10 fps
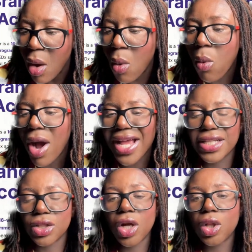Why
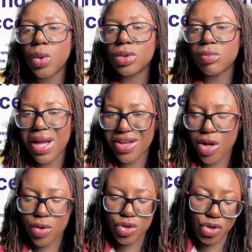is Claude my
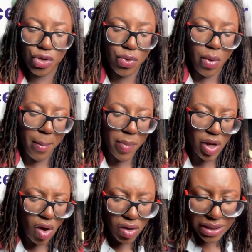go-to?
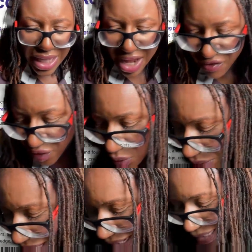Because I feel
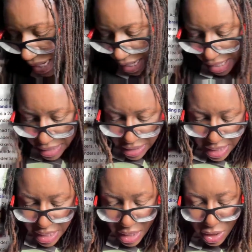like it
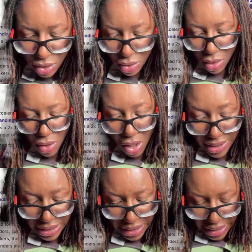is,
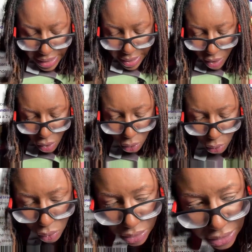honestly,
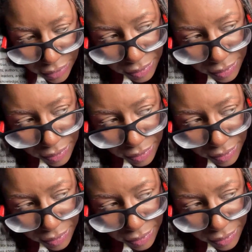Claude,